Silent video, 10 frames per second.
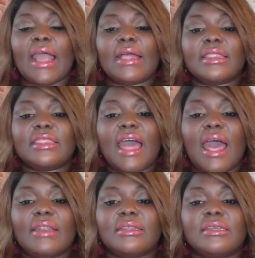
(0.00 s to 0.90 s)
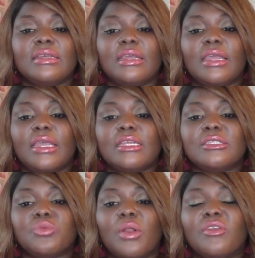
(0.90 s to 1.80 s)
That
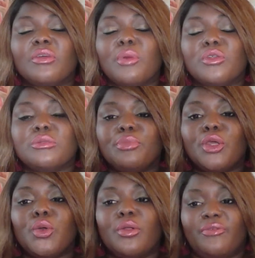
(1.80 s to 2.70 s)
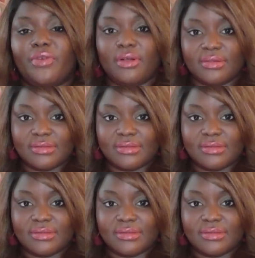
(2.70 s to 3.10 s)
is one of the most beautiful